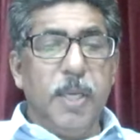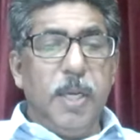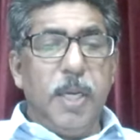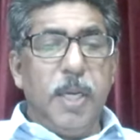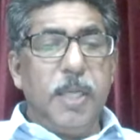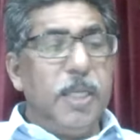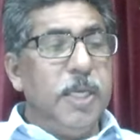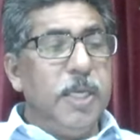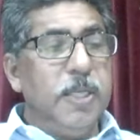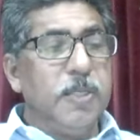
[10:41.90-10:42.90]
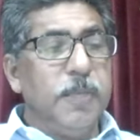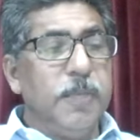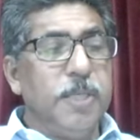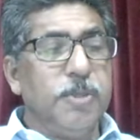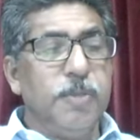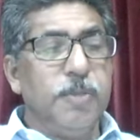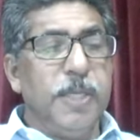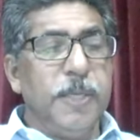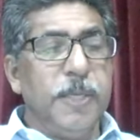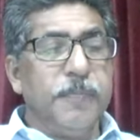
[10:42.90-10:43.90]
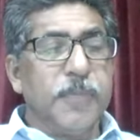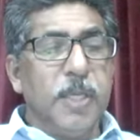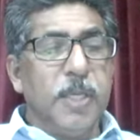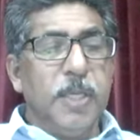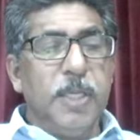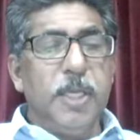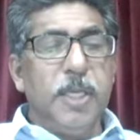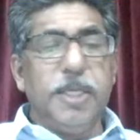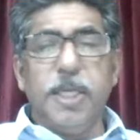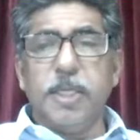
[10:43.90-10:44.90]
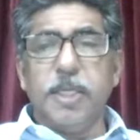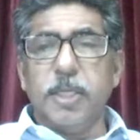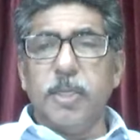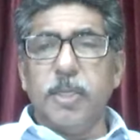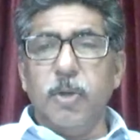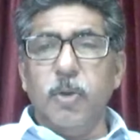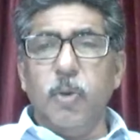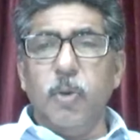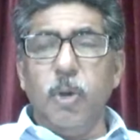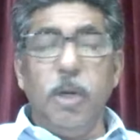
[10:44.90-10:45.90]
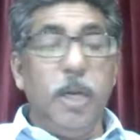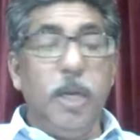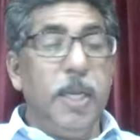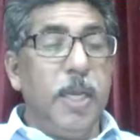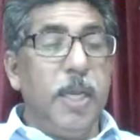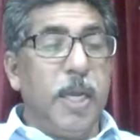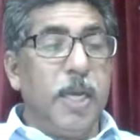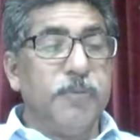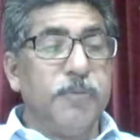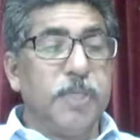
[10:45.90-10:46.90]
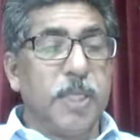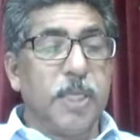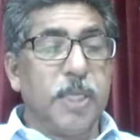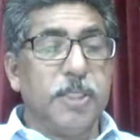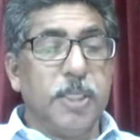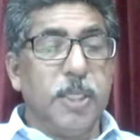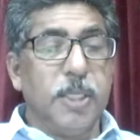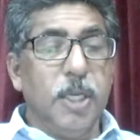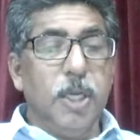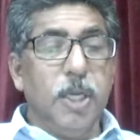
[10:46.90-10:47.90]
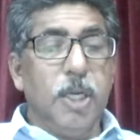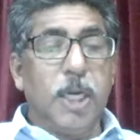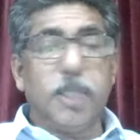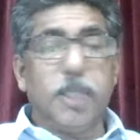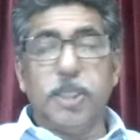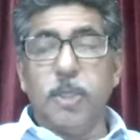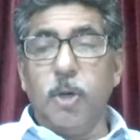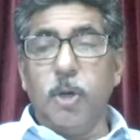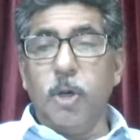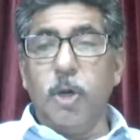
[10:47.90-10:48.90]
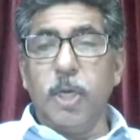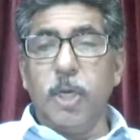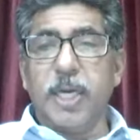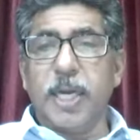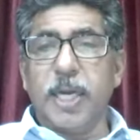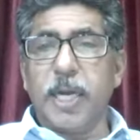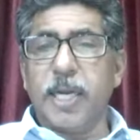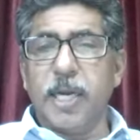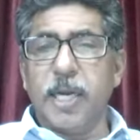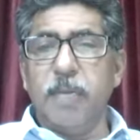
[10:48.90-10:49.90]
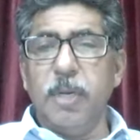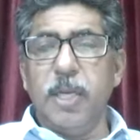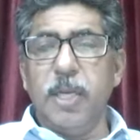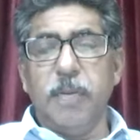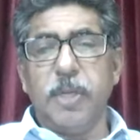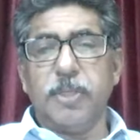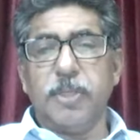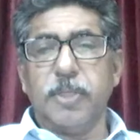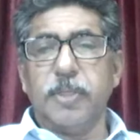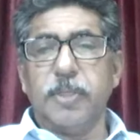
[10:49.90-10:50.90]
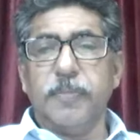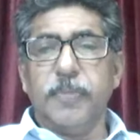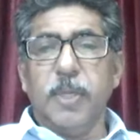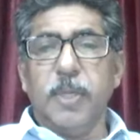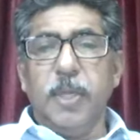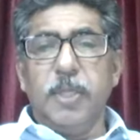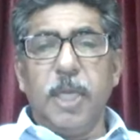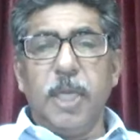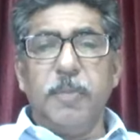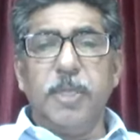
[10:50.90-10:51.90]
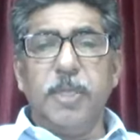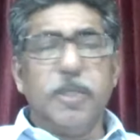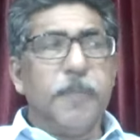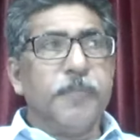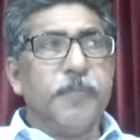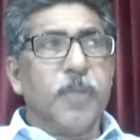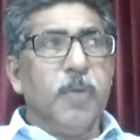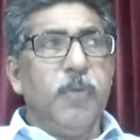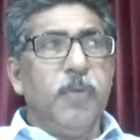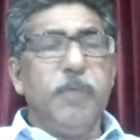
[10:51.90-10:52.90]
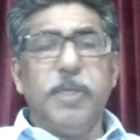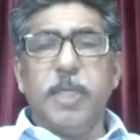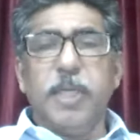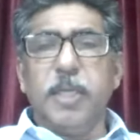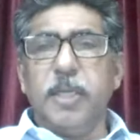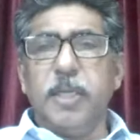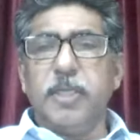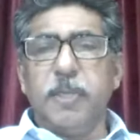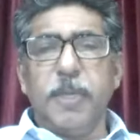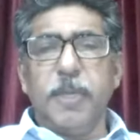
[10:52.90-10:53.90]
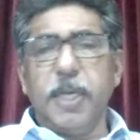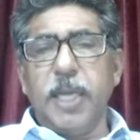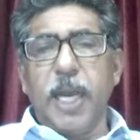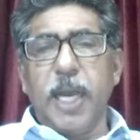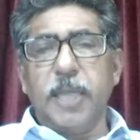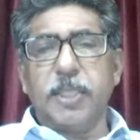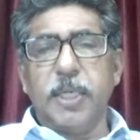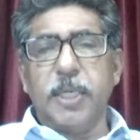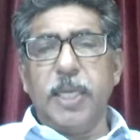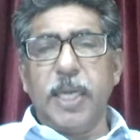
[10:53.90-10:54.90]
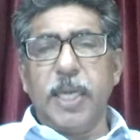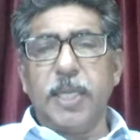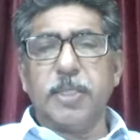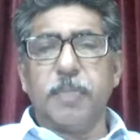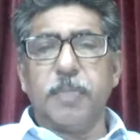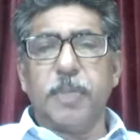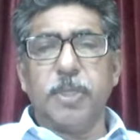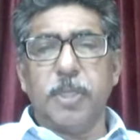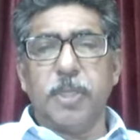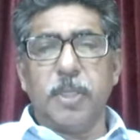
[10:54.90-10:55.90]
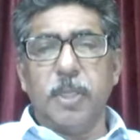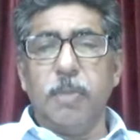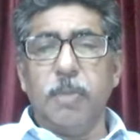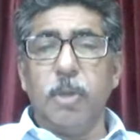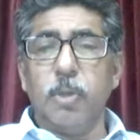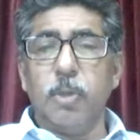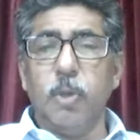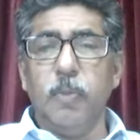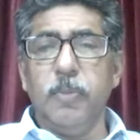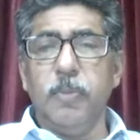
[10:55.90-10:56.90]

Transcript: and any discipline should be initiated only after collecting all credible evidences. That means when we take the disciplinary action against the person about whom